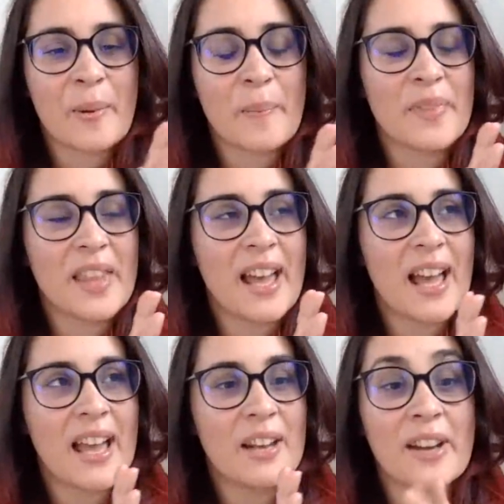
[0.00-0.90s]
Um,
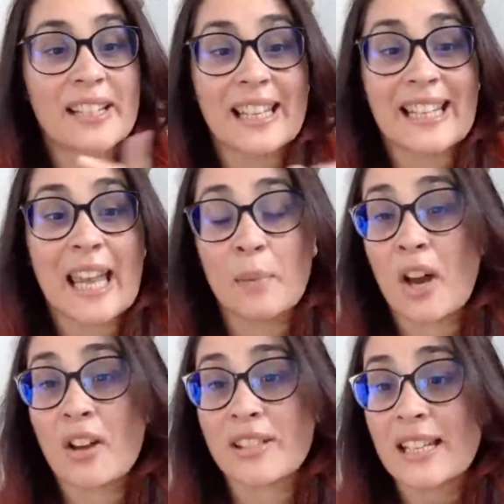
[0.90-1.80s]
in fact, that
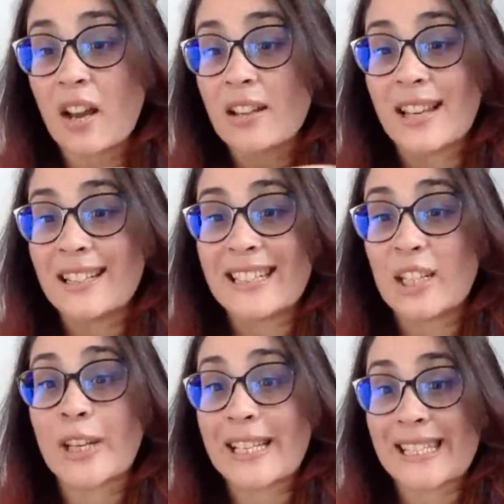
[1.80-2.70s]
came last. That last line
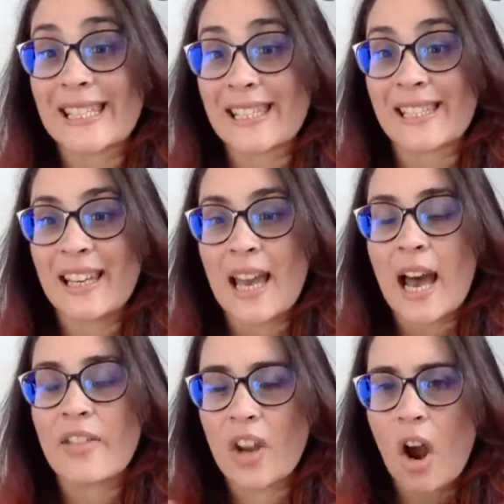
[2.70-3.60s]
did not exist.
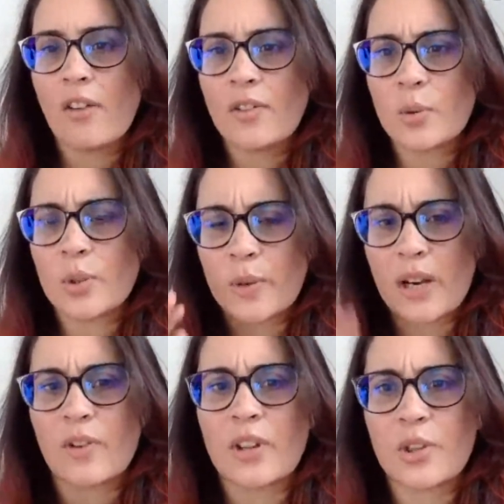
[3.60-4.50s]
And then afterwards,
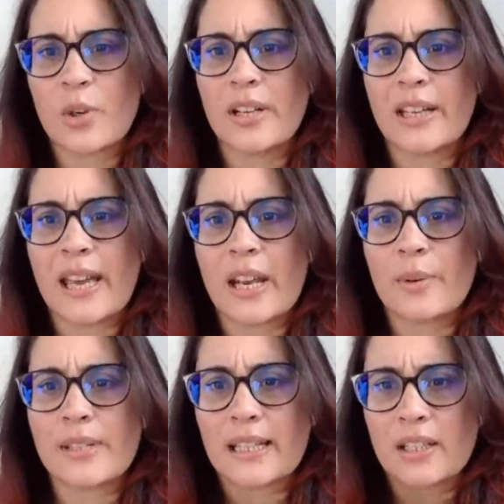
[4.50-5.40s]
when I read through it
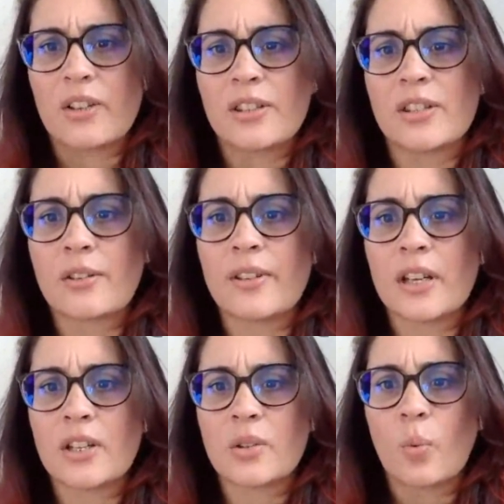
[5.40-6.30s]
again, I was like, no, it's not
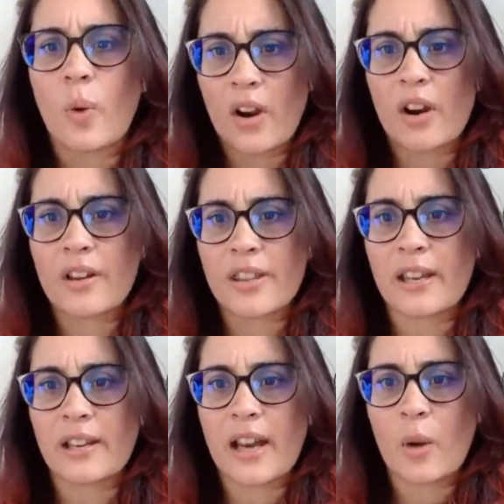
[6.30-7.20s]
finished. Where are
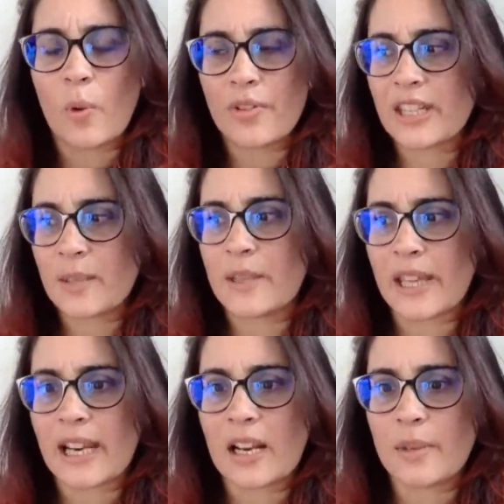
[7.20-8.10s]
they? I want there to
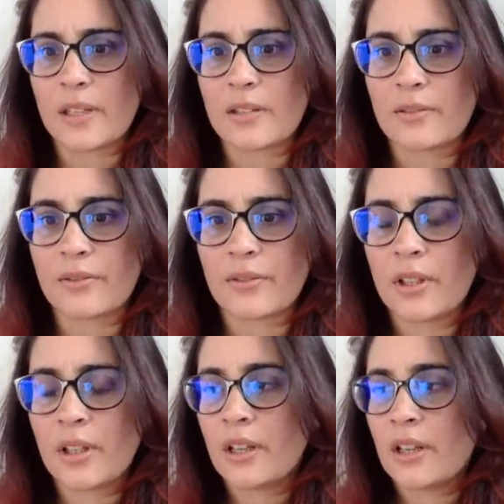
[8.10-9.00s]
be that element of